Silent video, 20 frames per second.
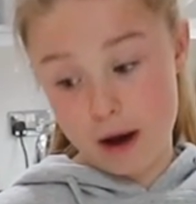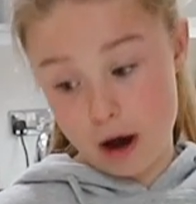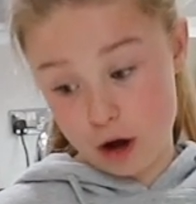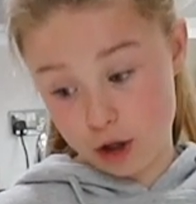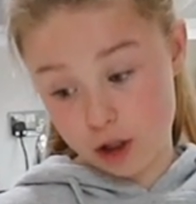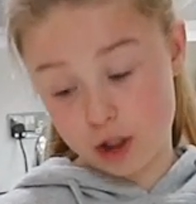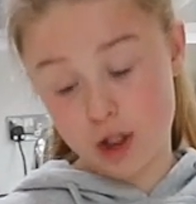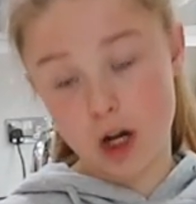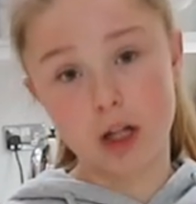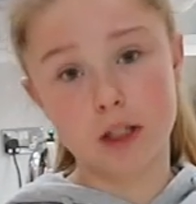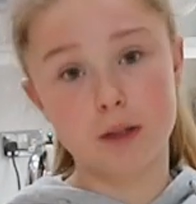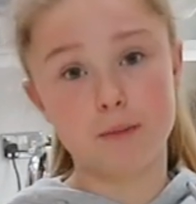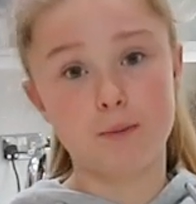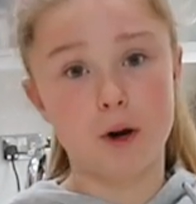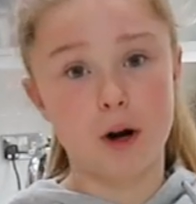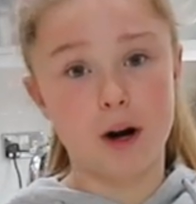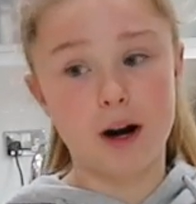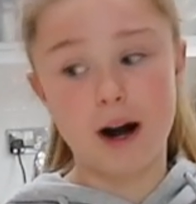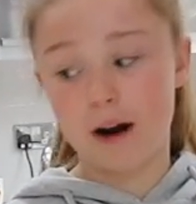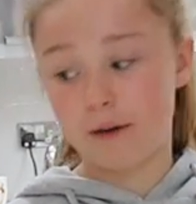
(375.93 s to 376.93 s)
unsalted
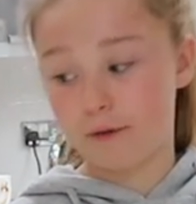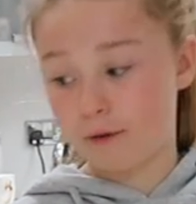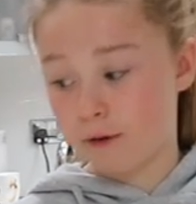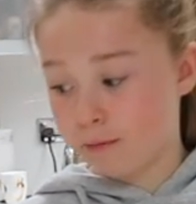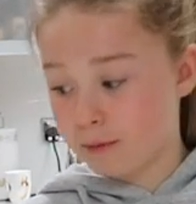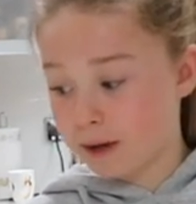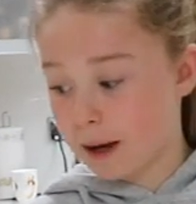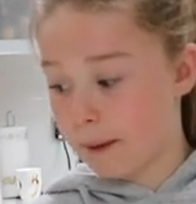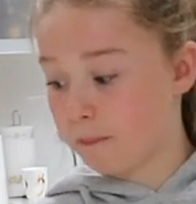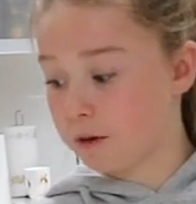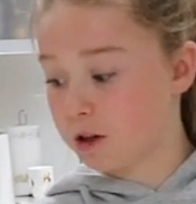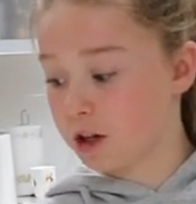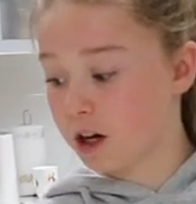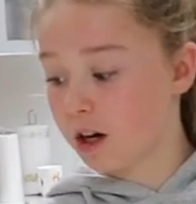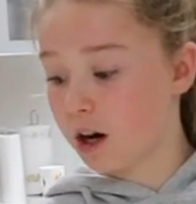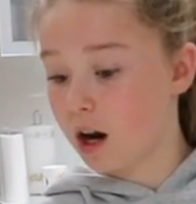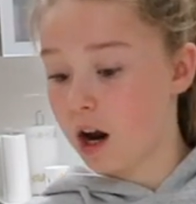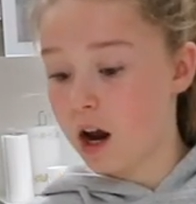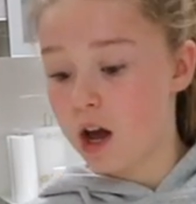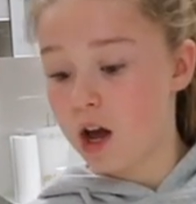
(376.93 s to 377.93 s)
butter at room
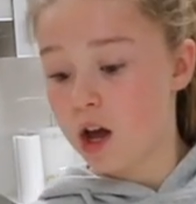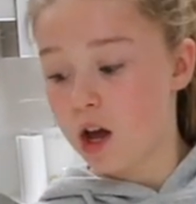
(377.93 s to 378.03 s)
temperature.